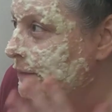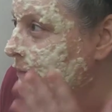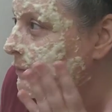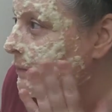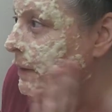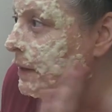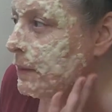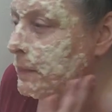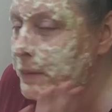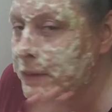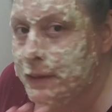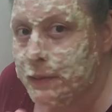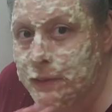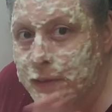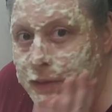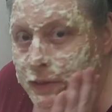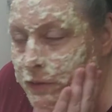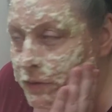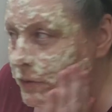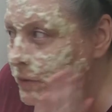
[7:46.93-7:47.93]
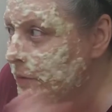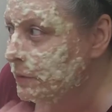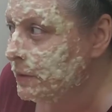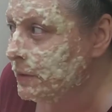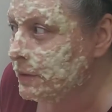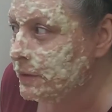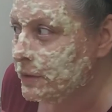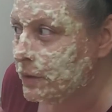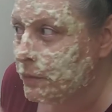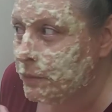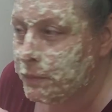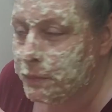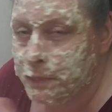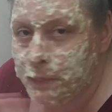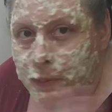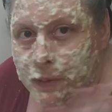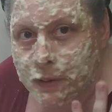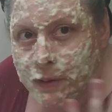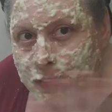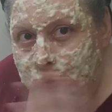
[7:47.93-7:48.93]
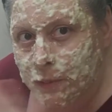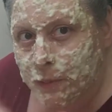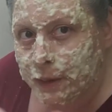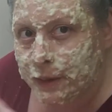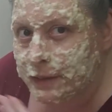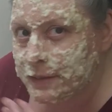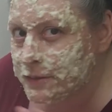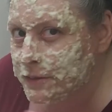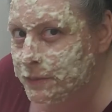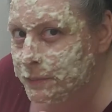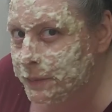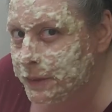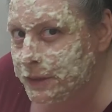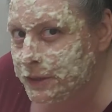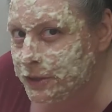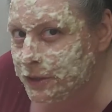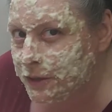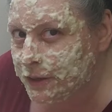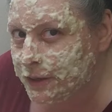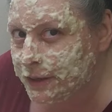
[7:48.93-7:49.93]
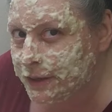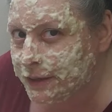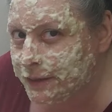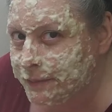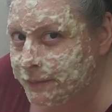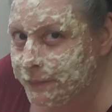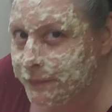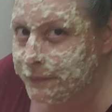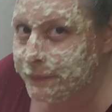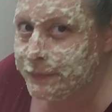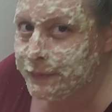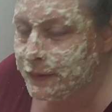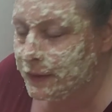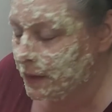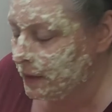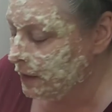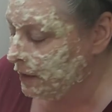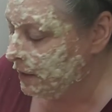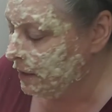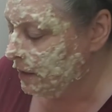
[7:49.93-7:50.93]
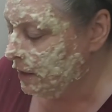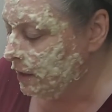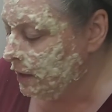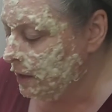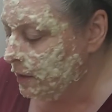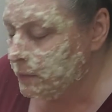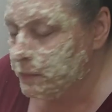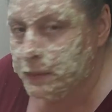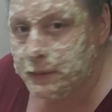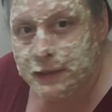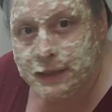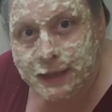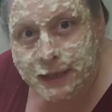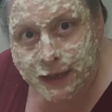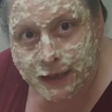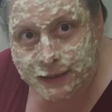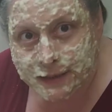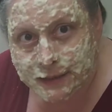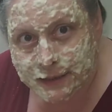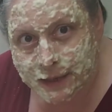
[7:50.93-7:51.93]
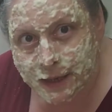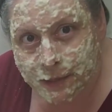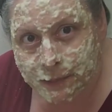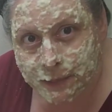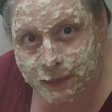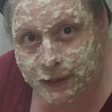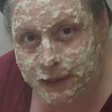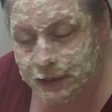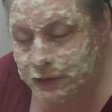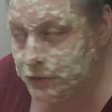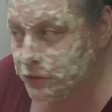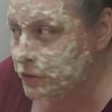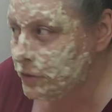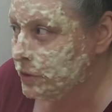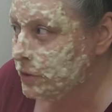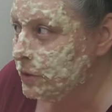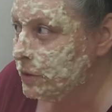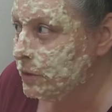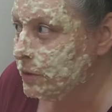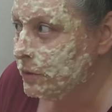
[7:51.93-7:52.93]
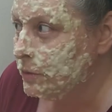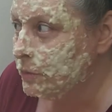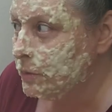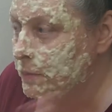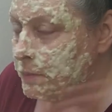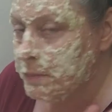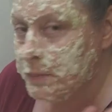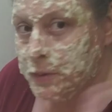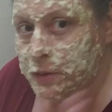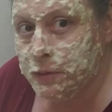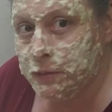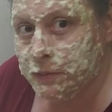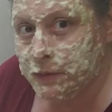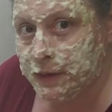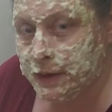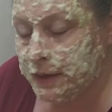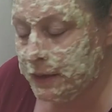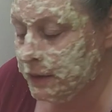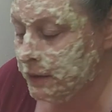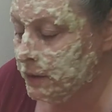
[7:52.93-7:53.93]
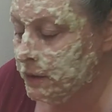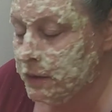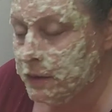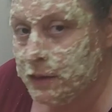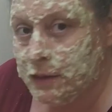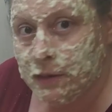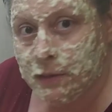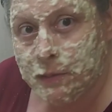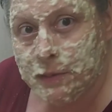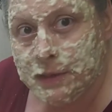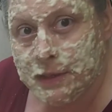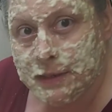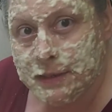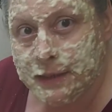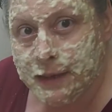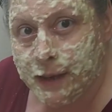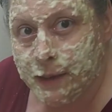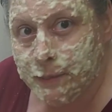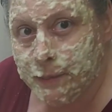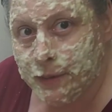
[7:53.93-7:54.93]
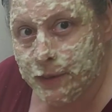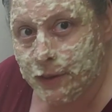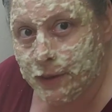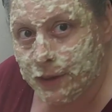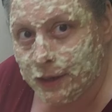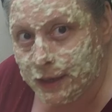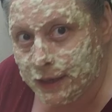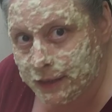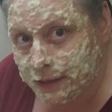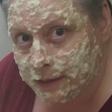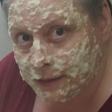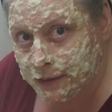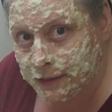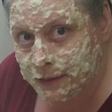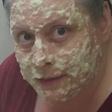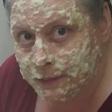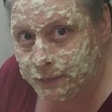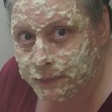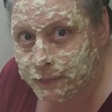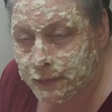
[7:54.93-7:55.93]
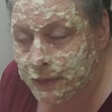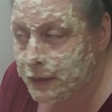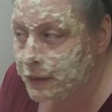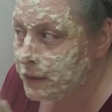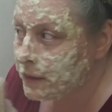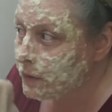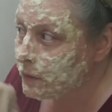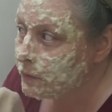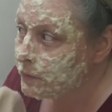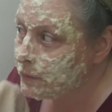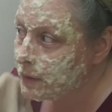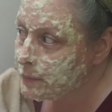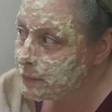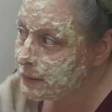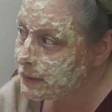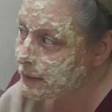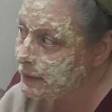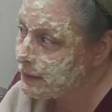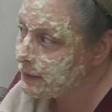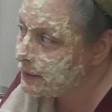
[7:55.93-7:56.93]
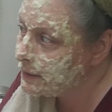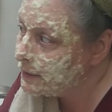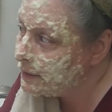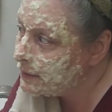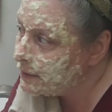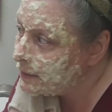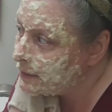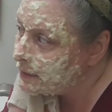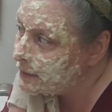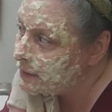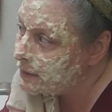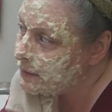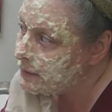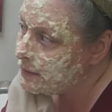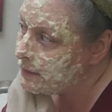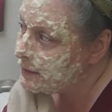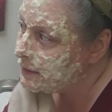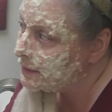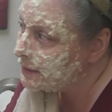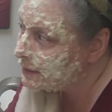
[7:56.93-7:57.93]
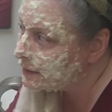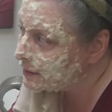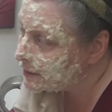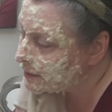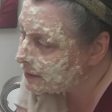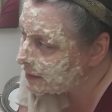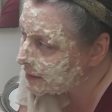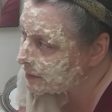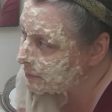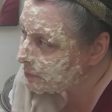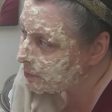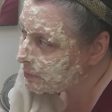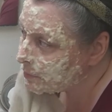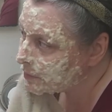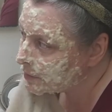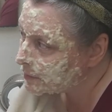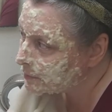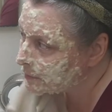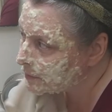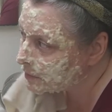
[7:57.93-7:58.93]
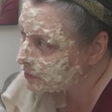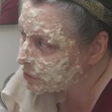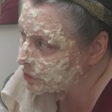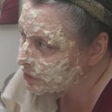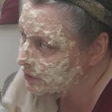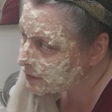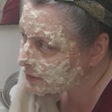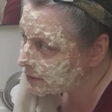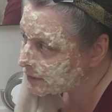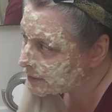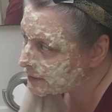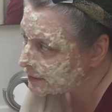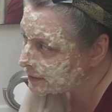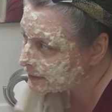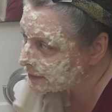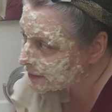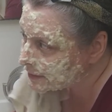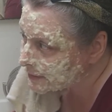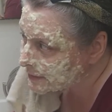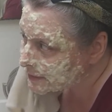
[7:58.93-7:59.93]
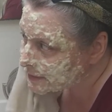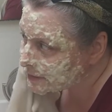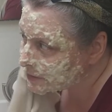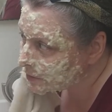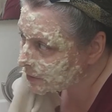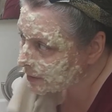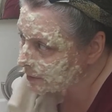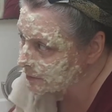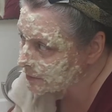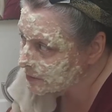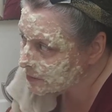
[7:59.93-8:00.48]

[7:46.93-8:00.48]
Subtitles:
maybe when you do it, don't put quite so much on. But the next step is to remove it with a damp cloth, rubbing in an upward motion. So I'm